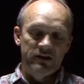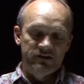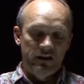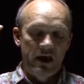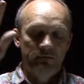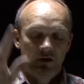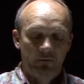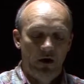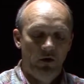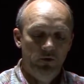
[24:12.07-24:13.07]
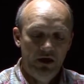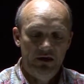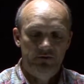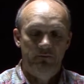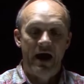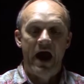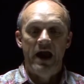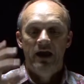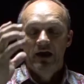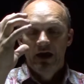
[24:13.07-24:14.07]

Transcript: I slammed him on his back